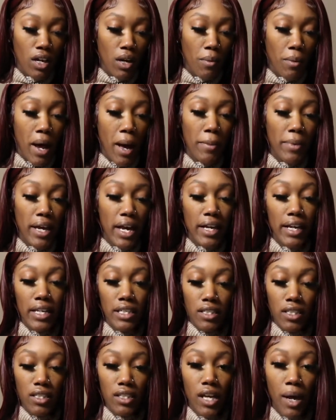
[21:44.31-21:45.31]
But I mean, I
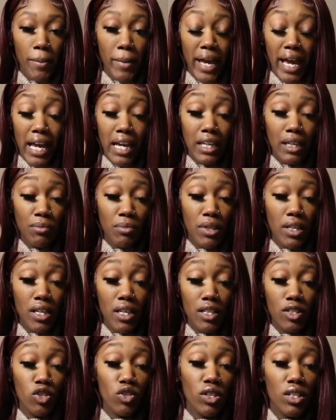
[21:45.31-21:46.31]
guess it's coming handy
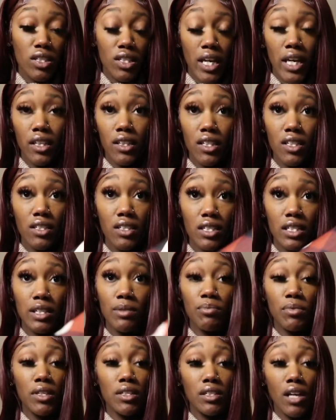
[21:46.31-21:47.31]
because you could take these,
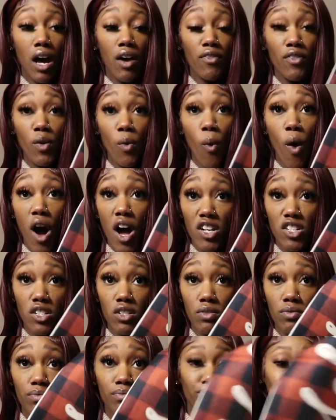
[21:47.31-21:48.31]
slip these off, and wash
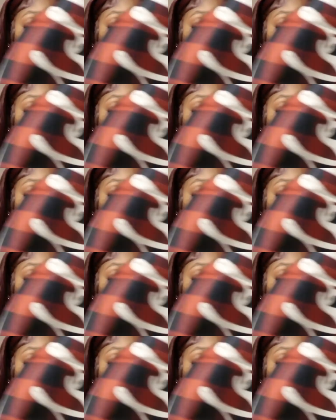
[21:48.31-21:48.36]
them.